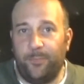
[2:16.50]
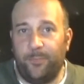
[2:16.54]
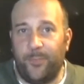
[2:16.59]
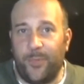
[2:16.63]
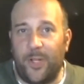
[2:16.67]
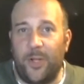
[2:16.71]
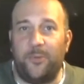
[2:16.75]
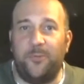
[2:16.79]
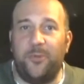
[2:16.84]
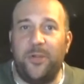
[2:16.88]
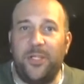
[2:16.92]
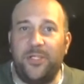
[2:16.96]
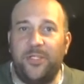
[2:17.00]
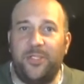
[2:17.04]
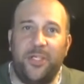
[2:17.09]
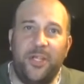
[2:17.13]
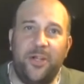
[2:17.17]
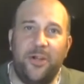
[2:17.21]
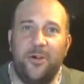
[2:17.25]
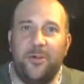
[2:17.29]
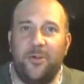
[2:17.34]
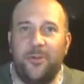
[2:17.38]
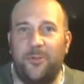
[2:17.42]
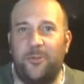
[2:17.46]
Now feast
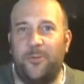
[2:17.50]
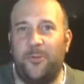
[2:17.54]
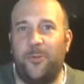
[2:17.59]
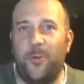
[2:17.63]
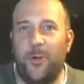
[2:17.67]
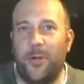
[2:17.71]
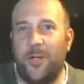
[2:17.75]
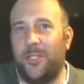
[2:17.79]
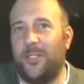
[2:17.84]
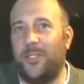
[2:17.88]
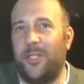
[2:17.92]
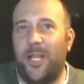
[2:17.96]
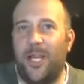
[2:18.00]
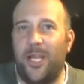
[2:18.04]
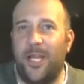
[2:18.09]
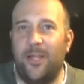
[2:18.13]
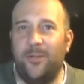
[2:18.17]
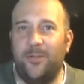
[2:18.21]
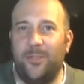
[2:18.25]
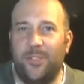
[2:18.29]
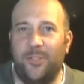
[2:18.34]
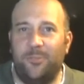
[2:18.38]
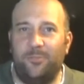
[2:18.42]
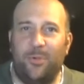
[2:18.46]
gear are the forks,
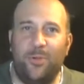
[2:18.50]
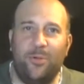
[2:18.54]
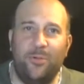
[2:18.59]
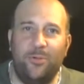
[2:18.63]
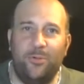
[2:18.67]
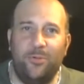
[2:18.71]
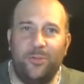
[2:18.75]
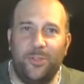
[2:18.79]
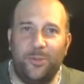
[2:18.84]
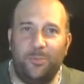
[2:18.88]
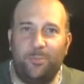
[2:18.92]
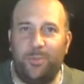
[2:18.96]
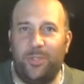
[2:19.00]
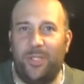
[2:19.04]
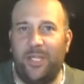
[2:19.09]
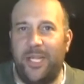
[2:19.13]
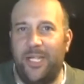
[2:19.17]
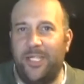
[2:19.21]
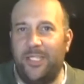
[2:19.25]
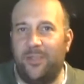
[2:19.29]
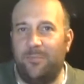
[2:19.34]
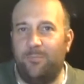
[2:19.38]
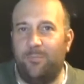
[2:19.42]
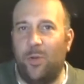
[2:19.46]
knives, spoons,
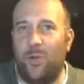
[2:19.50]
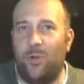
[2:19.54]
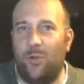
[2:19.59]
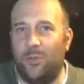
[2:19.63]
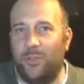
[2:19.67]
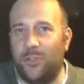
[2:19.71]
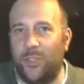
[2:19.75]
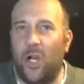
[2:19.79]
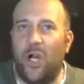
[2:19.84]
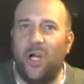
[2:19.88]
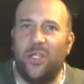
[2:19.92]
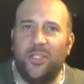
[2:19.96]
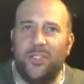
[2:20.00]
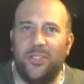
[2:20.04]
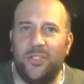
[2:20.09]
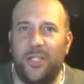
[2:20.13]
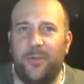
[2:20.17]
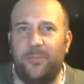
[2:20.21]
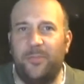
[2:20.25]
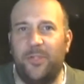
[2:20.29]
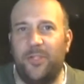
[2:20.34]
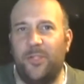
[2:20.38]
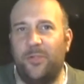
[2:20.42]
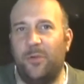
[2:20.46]
plates, bowls, all the
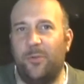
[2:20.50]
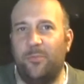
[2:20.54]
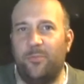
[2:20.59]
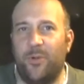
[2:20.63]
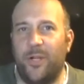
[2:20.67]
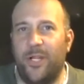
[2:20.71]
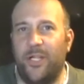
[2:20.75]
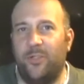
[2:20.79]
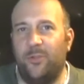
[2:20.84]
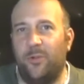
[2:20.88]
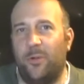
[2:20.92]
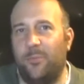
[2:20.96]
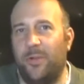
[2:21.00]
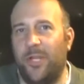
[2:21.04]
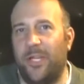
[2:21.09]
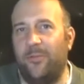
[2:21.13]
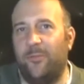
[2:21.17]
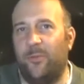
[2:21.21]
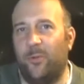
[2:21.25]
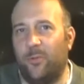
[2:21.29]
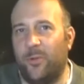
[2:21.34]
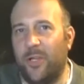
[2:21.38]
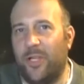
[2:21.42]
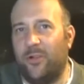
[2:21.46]
stuff that you would bring to a
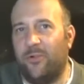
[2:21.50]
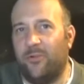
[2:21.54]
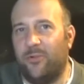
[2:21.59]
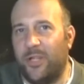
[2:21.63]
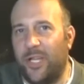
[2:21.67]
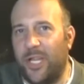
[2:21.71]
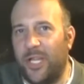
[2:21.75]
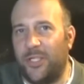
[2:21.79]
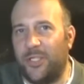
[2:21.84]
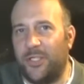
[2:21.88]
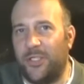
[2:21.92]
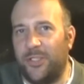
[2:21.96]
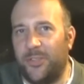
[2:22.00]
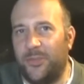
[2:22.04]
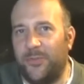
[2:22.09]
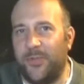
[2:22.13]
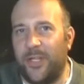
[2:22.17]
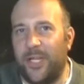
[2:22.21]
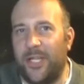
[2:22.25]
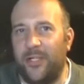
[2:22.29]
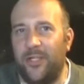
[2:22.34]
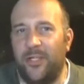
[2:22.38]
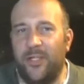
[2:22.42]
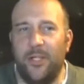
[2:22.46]
medieval recreations
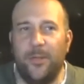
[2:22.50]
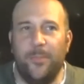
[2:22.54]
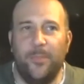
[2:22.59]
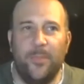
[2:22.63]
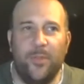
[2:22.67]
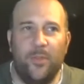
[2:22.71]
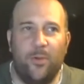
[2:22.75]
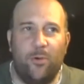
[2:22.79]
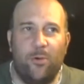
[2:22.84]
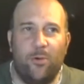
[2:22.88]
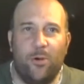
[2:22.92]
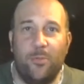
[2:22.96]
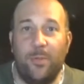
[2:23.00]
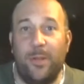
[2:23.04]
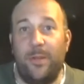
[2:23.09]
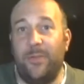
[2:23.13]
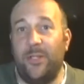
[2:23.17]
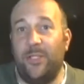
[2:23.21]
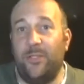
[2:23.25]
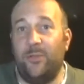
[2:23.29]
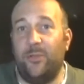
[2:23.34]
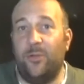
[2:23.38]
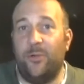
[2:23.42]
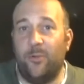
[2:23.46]
event or
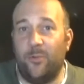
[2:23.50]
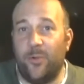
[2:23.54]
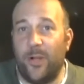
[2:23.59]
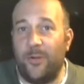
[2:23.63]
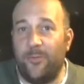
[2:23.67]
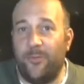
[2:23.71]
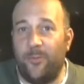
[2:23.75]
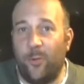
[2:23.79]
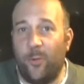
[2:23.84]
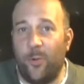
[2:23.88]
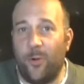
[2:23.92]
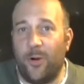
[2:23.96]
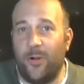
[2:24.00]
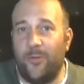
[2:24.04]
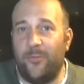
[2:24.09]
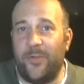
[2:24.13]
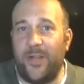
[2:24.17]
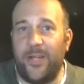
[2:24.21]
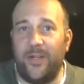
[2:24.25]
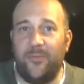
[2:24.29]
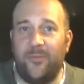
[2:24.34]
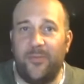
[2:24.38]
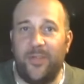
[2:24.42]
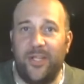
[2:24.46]
maybe to a Rev War
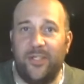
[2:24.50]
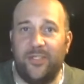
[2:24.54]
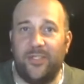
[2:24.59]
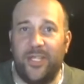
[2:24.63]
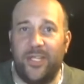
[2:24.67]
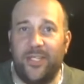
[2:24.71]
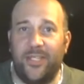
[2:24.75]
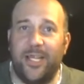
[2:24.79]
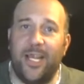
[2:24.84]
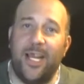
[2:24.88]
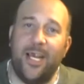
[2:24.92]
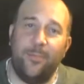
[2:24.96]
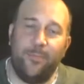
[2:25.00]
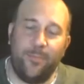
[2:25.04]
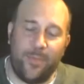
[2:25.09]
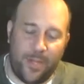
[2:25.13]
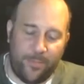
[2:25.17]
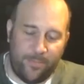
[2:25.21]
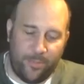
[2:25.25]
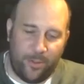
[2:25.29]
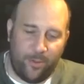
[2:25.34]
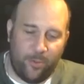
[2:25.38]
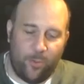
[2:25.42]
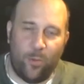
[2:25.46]
event, things like that.
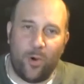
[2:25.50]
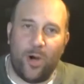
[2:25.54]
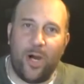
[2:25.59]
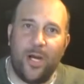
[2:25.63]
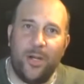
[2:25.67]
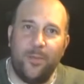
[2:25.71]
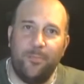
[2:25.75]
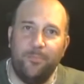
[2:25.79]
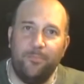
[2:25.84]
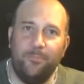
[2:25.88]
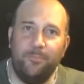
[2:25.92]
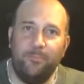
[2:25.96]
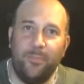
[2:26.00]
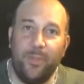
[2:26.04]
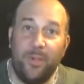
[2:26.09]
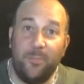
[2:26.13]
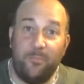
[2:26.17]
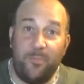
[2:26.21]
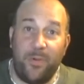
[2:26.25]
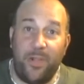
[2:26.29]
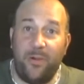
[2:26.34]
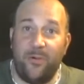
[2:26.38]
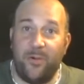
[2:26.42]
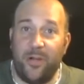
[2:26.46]
People want
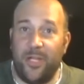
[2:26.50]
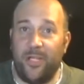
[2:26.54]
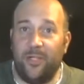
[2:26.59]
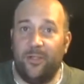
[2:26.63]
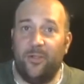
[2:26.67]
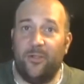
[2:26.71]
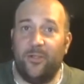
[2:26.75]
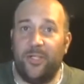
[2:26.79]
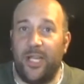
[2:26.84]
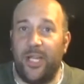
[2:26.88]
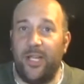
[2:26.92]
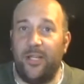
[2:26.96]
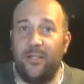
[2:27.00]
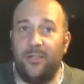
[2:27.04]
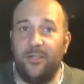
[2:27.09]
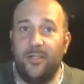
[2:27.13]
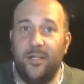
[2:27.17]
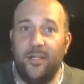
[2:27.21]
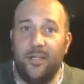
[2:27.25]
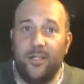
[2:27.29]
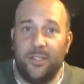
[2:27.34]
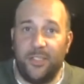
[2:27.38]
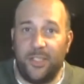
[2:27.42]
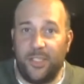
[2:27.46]
period looking
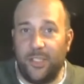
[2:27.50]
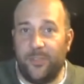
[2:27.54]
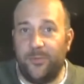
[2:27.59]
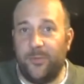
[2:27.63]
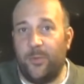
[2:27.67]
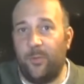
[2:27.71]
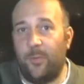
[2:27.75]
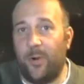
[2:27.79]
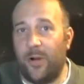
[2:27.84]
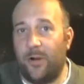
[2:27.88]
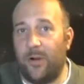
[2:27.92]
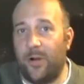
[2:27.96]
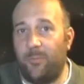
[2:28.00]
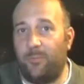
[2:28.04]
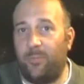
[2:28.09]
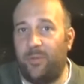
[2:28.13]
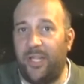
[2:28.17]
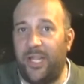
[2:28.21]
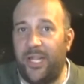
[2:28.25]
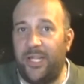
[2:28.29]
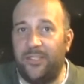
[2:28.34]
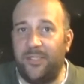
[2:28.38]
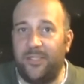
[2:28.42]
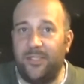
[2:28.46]
silverware
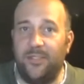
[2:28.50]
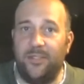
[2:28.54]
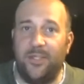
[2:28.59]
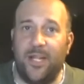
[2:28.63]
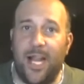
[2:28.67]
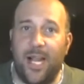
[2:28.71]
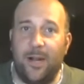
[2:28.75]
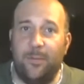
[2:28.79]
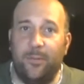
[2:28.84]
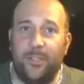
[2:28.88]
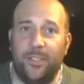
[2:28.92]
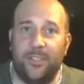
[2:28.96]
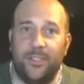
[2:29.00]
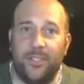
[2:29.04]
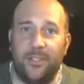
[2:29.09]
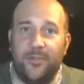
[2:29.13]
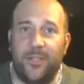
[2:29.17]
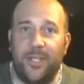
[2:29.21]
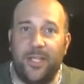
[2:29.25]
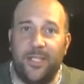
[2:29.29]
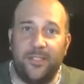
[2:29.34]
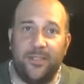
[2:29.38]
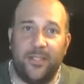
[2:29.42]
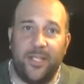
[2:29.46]
plates and goblets and
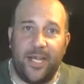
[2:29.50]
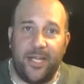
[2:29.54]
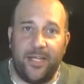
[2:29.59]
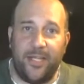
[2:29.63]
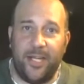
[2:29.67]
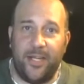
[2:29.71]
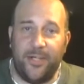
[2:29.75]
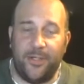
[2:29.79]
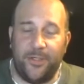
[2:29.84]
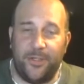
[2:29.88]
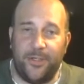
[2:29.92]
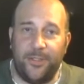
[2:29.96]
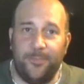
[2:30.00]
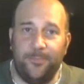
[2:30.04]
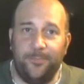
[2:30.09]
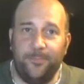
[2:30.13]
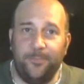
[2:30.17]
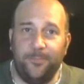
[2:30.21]
things of that nature.